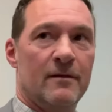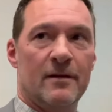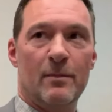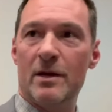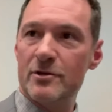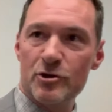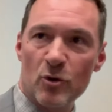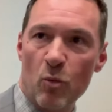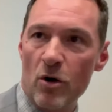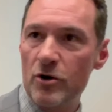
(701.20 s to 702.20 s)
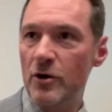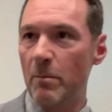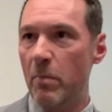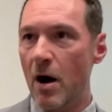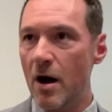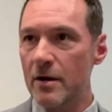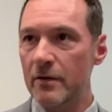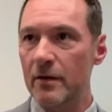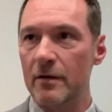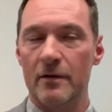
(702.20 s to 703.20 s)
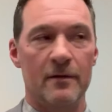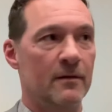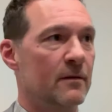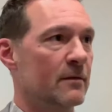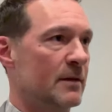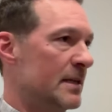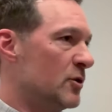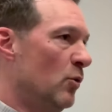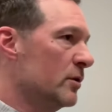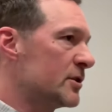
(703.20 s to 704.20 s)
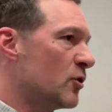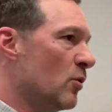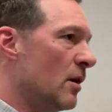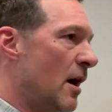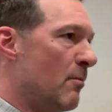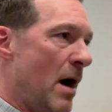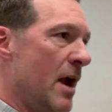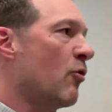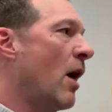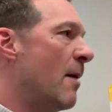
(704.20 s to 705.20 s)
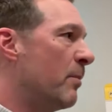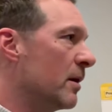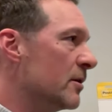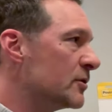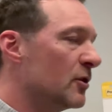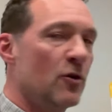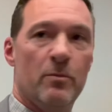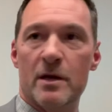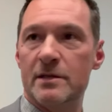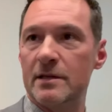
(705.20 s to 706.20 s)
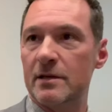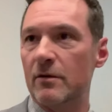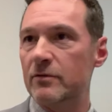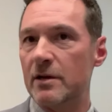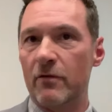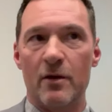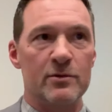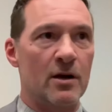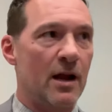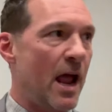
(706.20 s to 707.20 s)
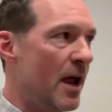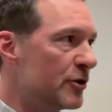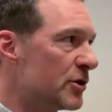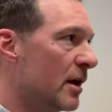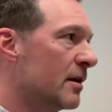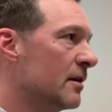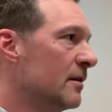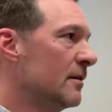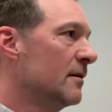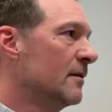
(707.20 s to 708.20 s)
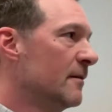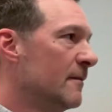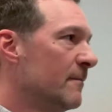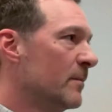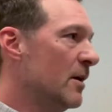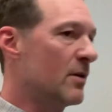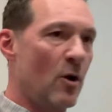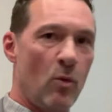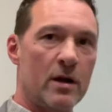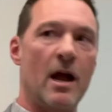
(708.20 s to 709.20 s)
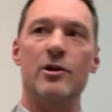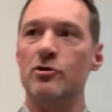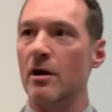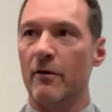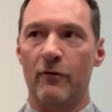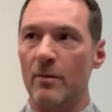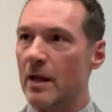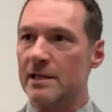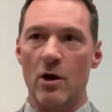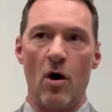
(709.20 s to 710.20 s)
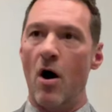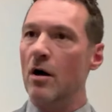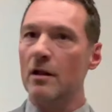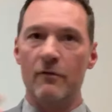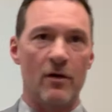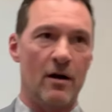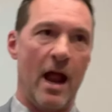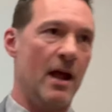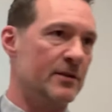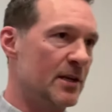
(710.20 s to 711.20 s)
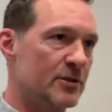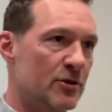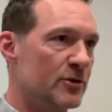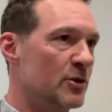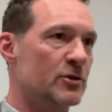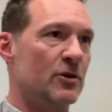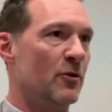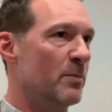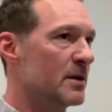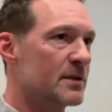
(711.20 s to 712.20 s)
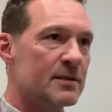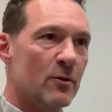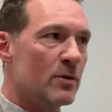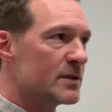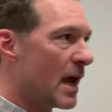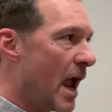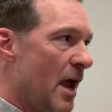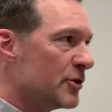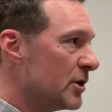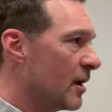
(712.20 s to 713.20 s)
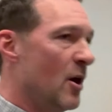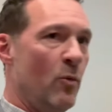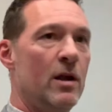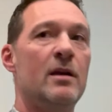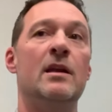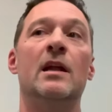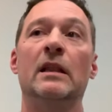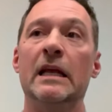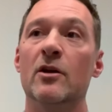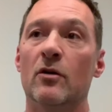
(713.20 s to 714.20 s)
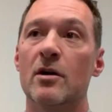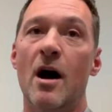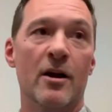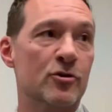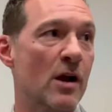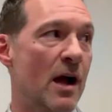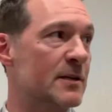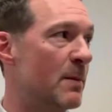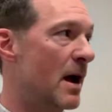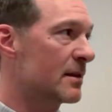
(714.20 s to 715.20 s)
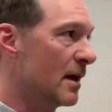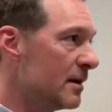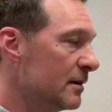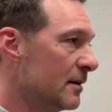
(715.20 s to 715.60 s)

I mean, isn't your word your bond? That's old school how my grandpa used to do business. Was, everything was on a handshake. I don't care what country you're from, that's how all of our ancestors used to do business. It was a handshake. We didn't need legal contracts back then.